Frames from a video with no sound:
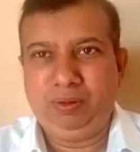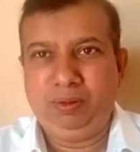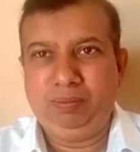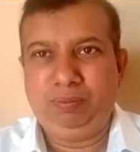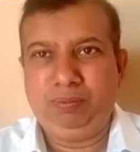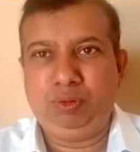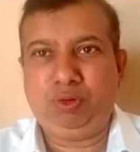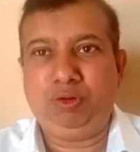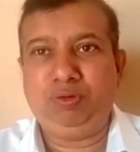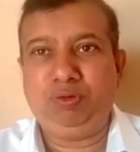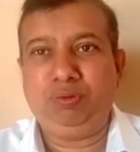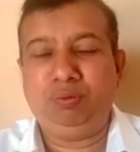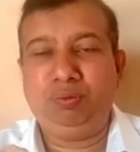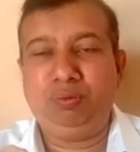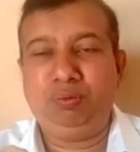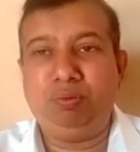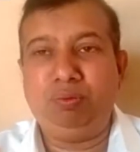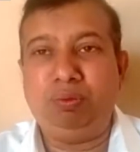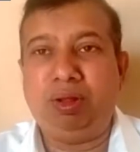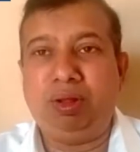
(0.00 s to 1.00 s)
because
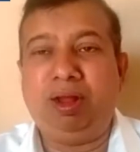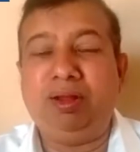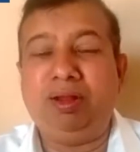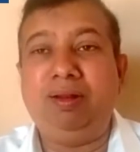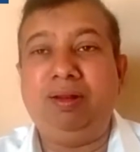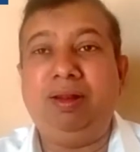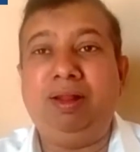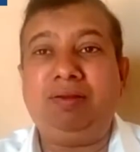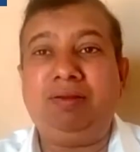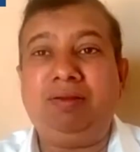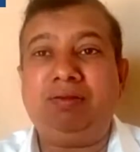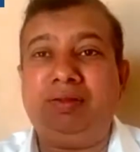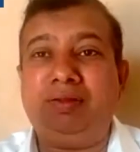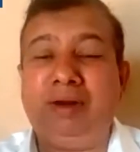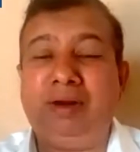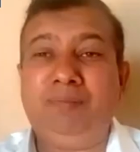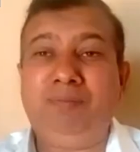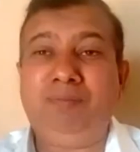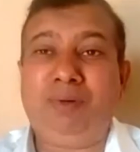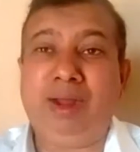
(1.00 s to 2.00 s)
unless
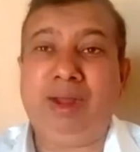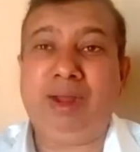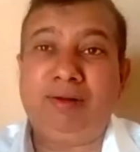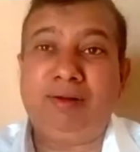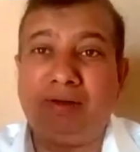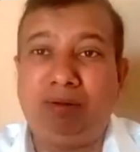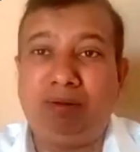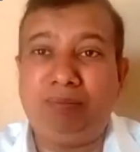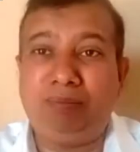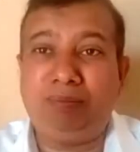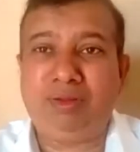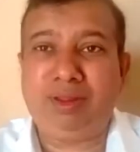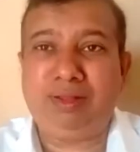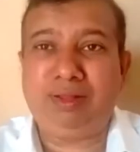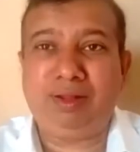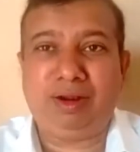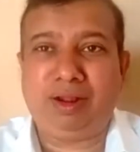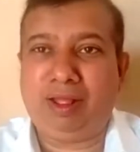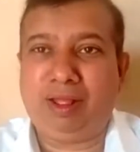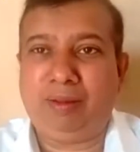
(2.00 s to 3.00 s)
that file comes in
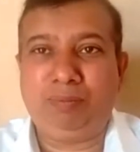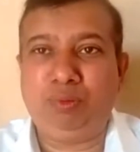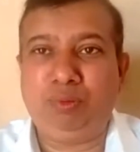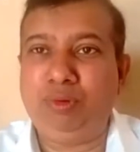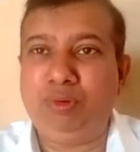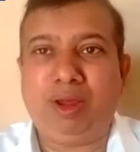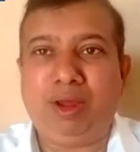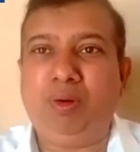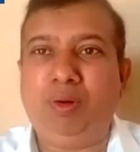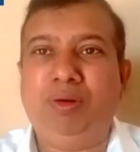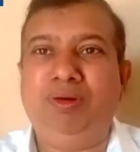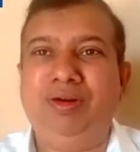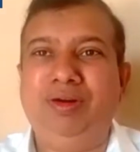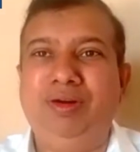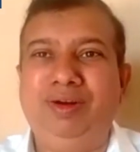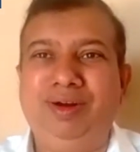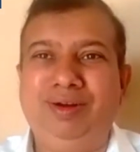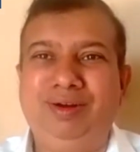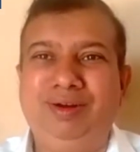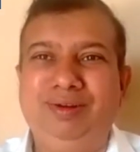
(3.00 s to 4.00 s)
a RAM, you cannot
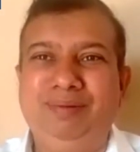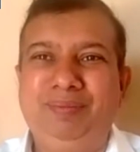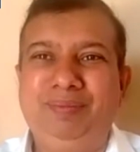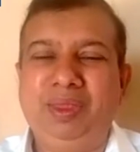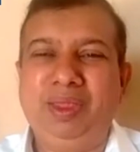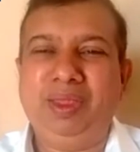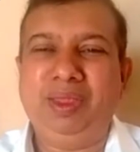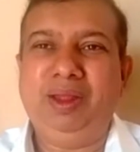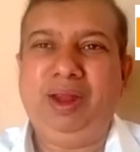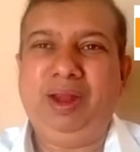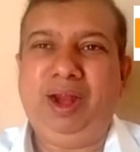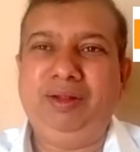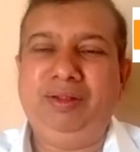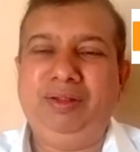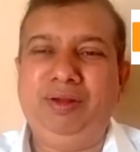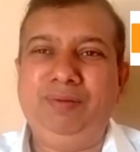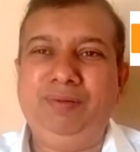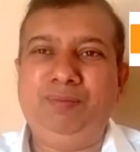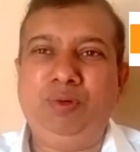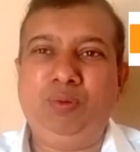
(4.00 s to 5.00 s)
read it. And
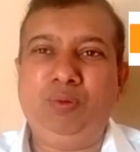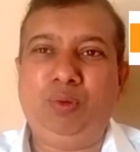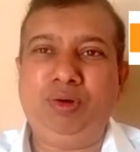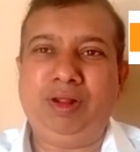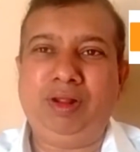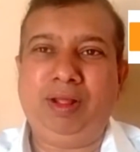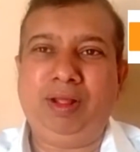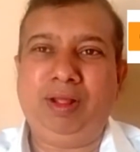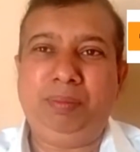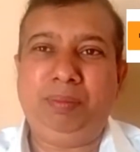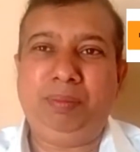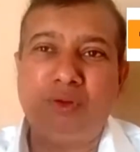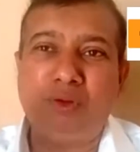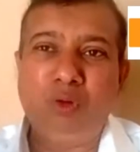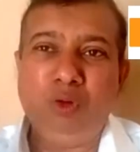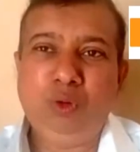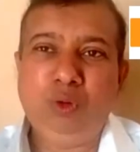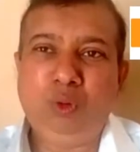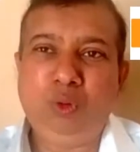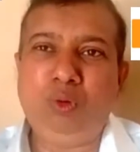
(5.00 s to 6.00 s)
therefore, what happens?
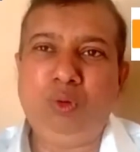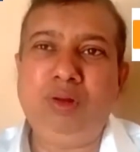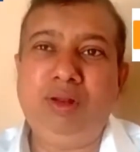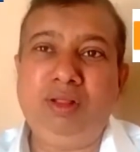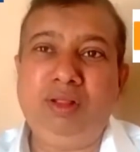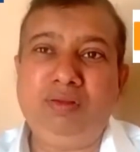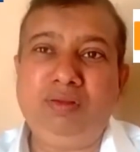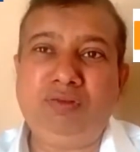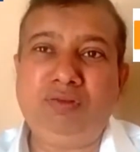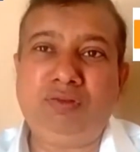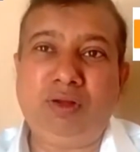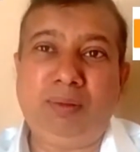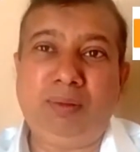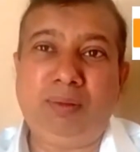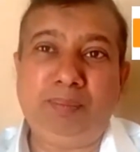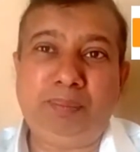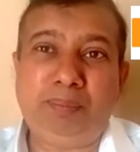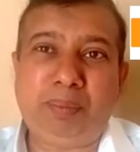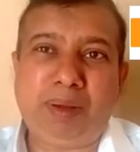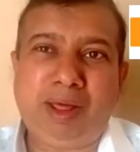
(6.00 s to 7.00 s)
Only
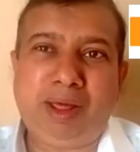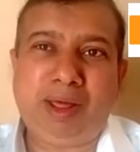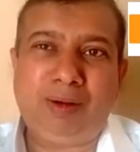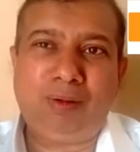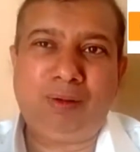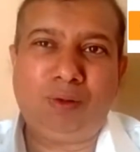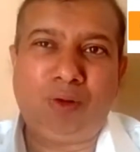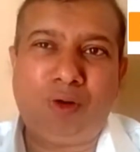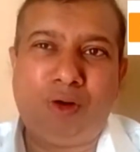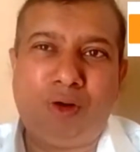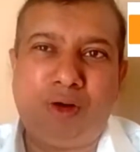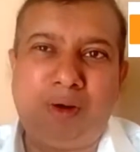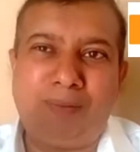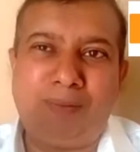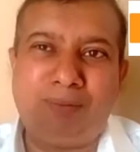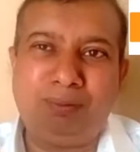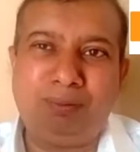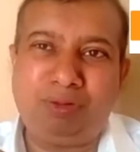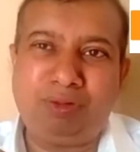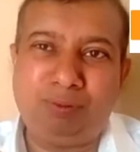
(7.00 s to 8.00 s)
some part
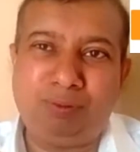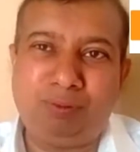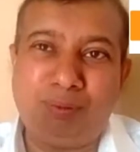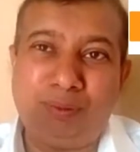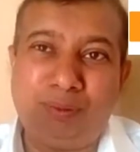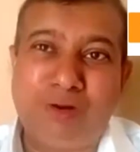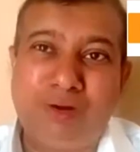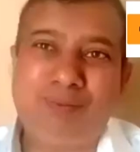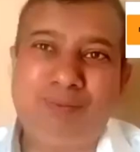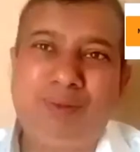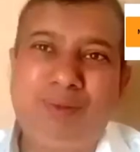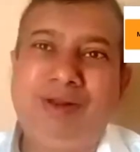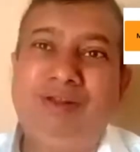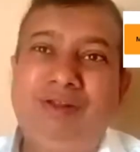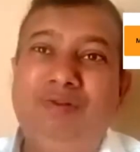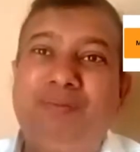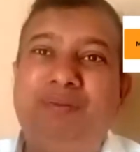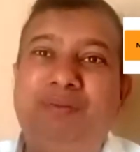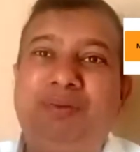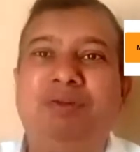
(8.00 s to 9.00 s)
of that Word file
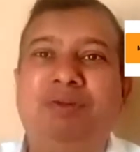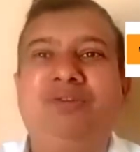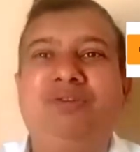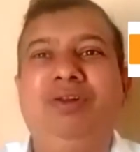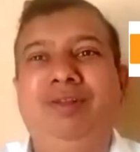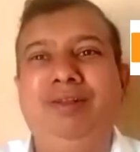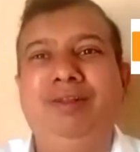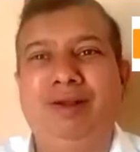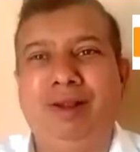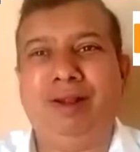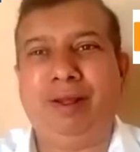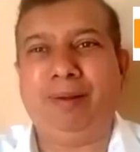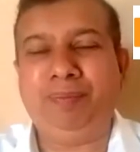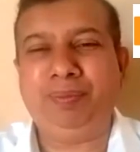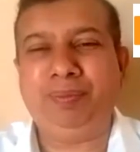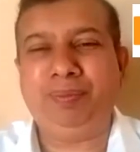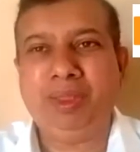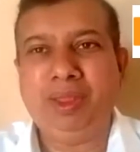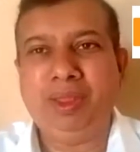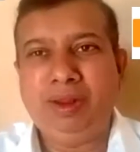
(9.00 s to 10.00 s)
is fetched in RAM.
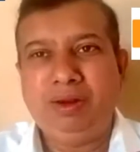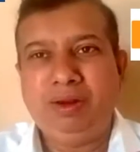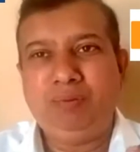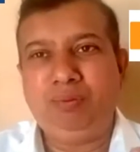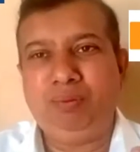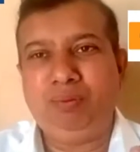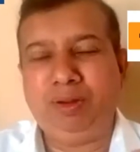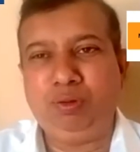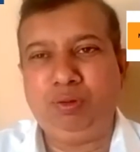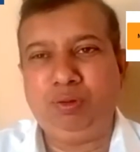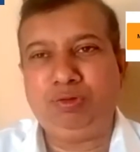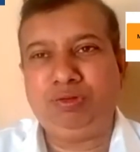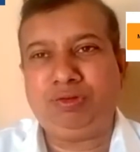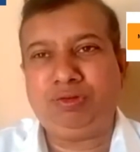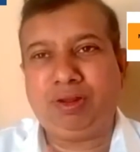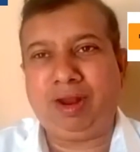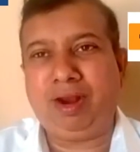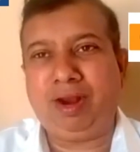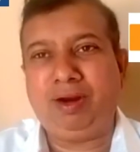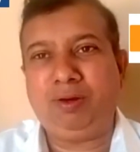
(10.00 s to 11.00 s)
When you
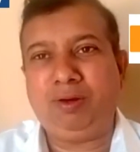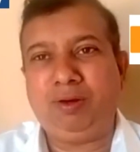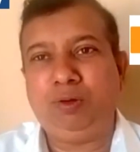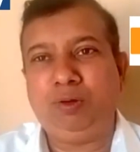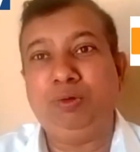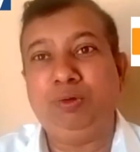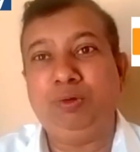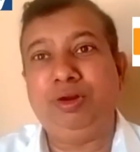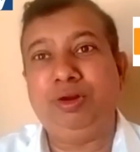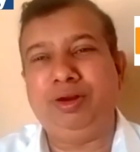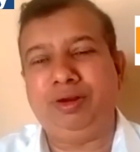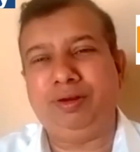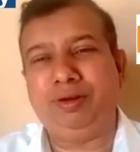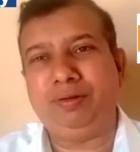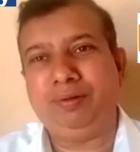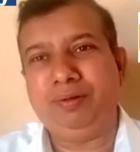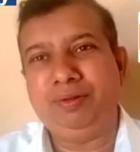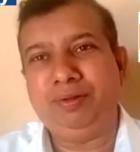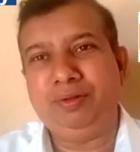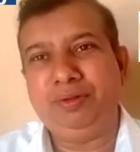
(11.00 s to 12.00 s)
start to read it,
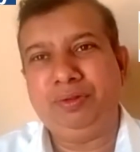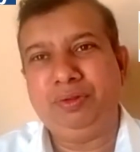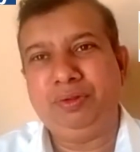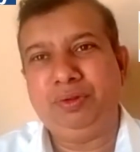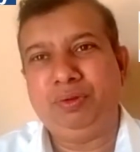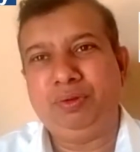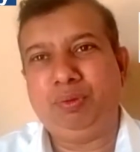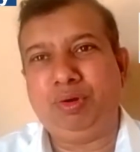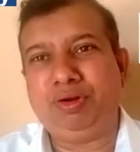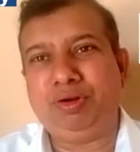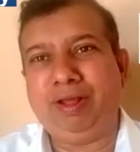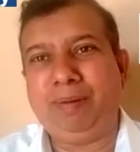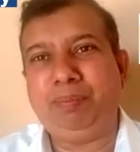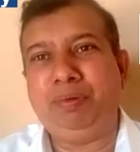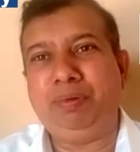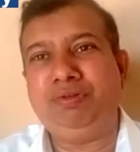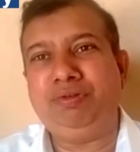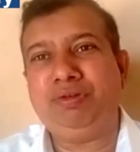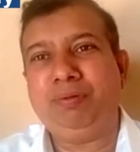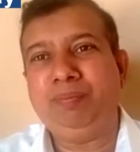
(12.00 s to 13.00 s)
what
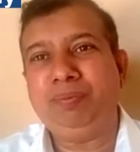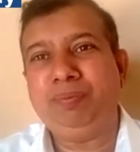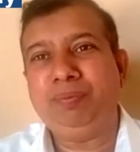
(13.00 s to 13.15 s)
happens?